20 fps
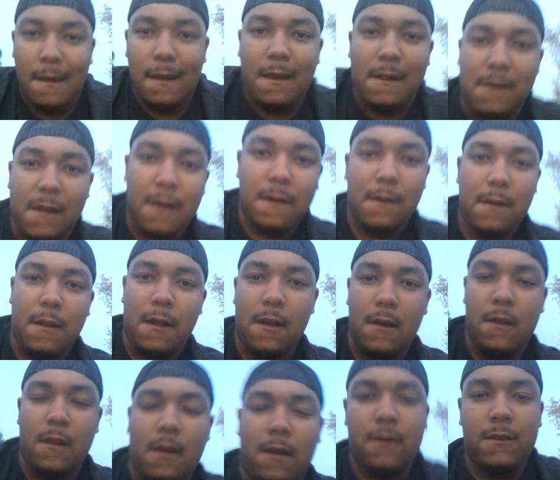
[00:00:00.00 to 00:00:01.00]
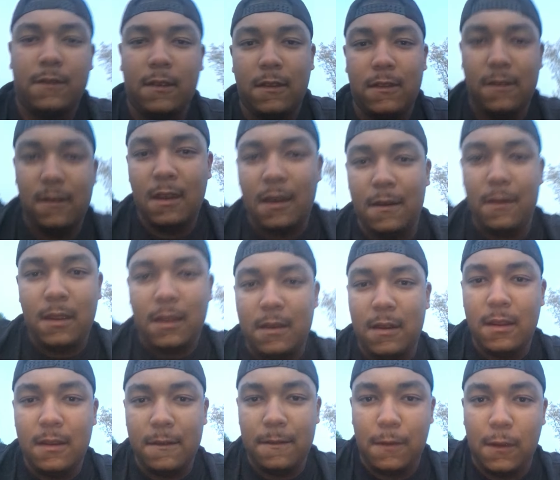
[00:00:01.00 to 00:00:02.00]
I know a lot of y'all's us now
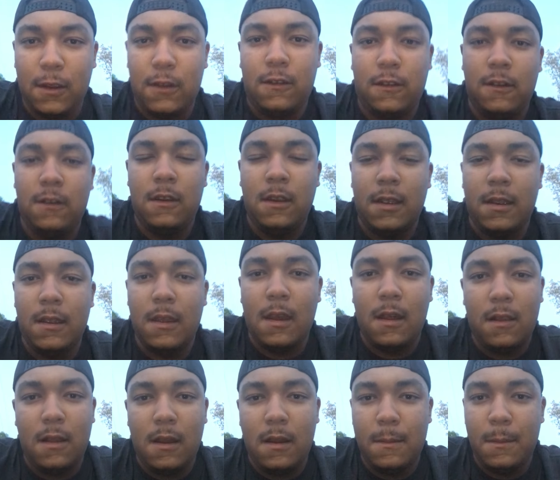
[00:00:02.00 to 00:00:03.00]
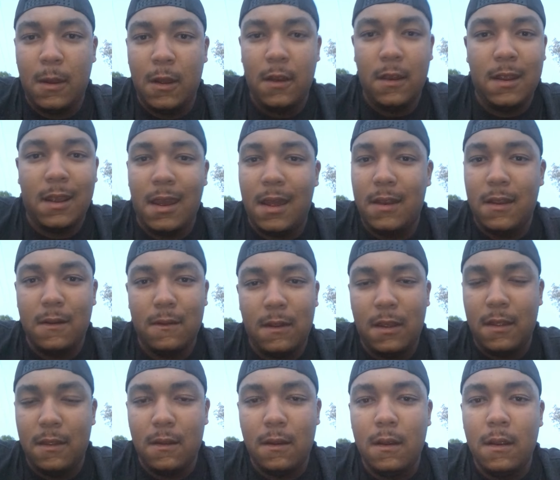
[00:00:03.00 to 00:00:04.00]
getting into fishing. You ain't got a lot of money. I don't
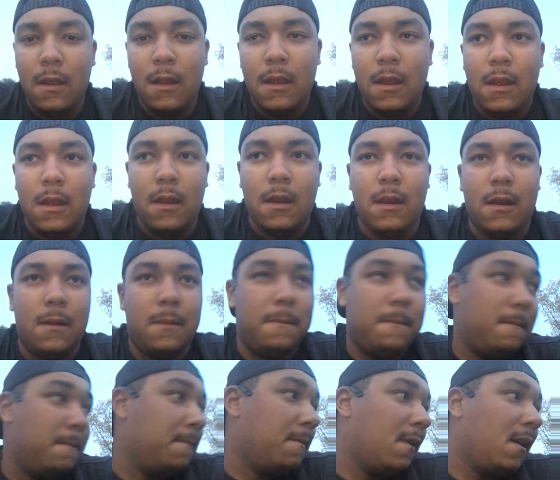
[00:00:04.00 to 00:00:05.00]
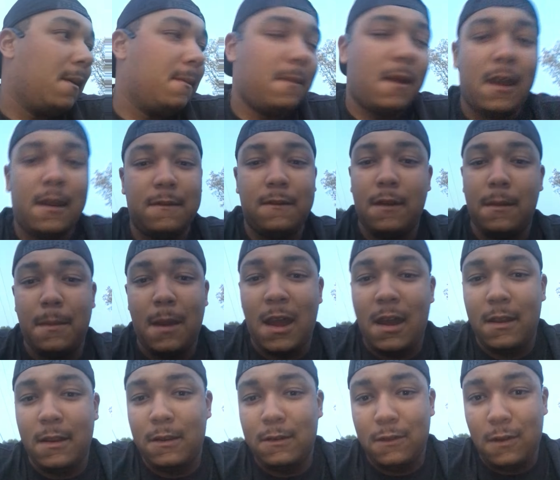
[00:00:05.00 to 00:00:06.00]
either. Um, I'm having to
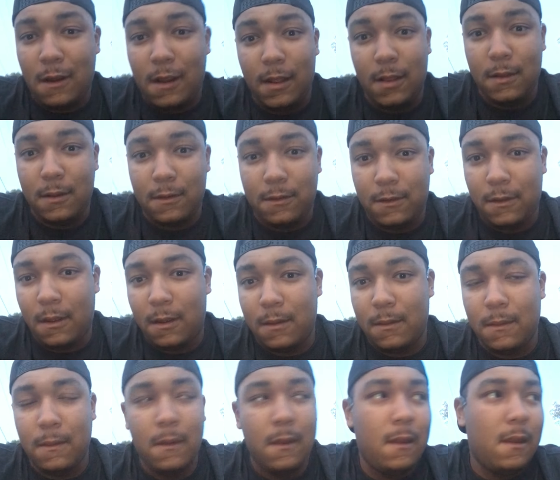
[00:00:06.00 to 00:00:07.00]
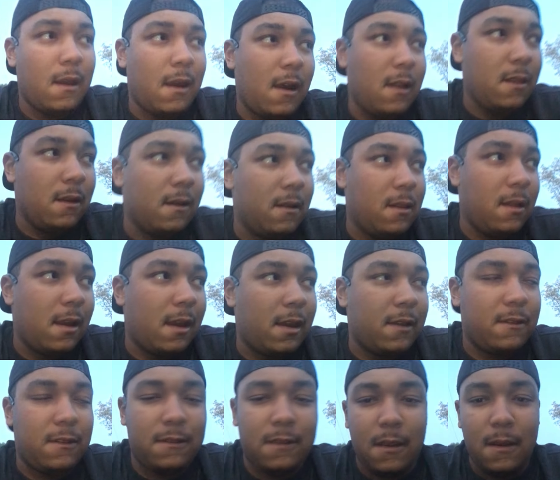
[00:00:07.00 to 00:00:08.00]
buy a new trailer, so I literally
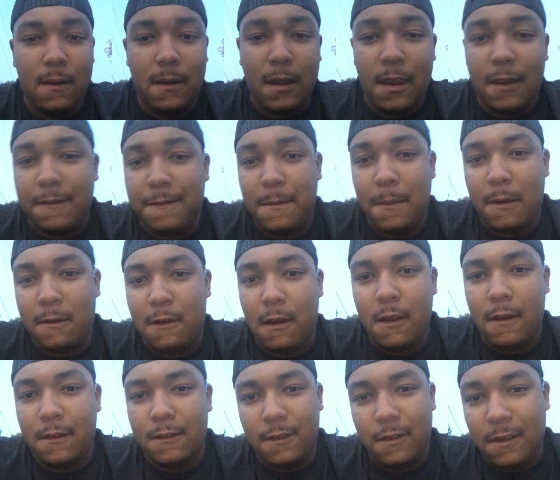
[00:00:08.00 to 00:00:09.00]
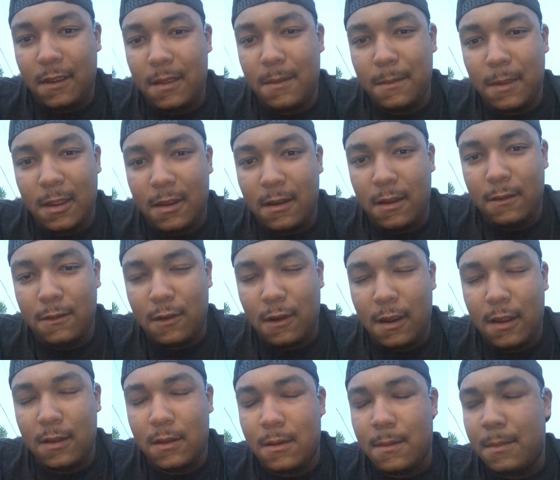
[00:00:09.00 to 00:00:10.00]
had to sell half my rods to get me a new
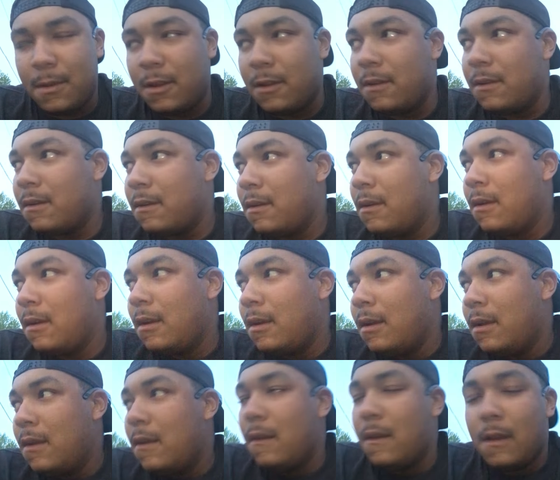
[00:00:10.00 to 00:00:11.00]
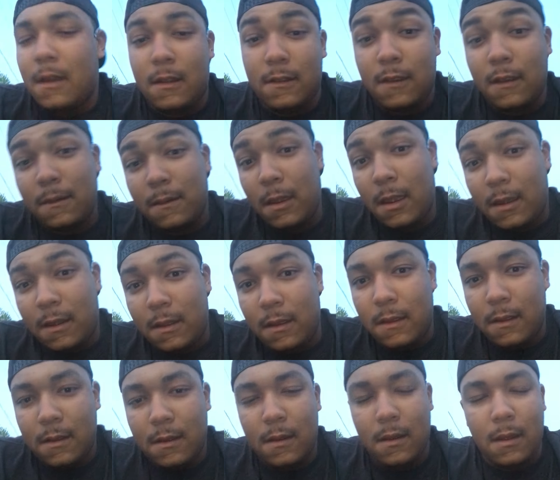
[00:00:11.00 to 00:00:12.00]
trailer, but that's okay.
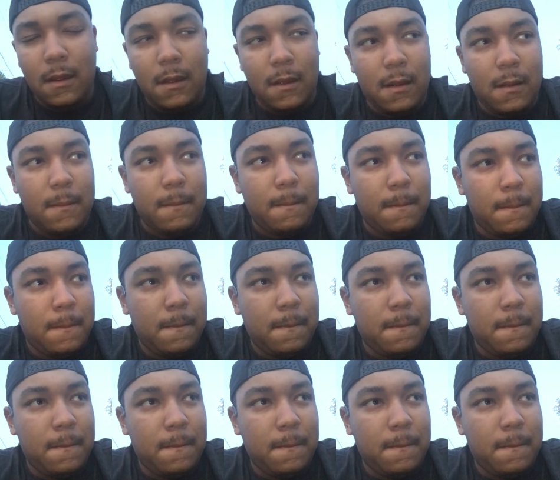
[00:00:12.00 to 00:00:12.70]
Um,